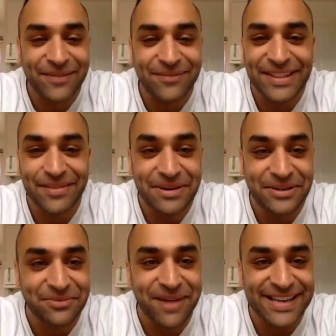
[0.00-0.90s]
I'm like the
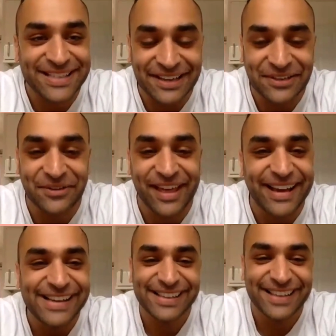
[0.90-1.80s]
middleman telling you
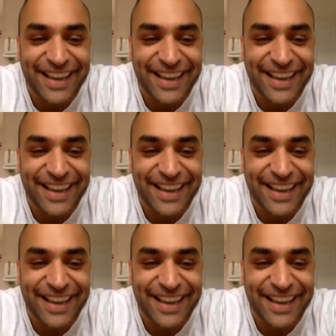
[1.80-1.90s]
that. You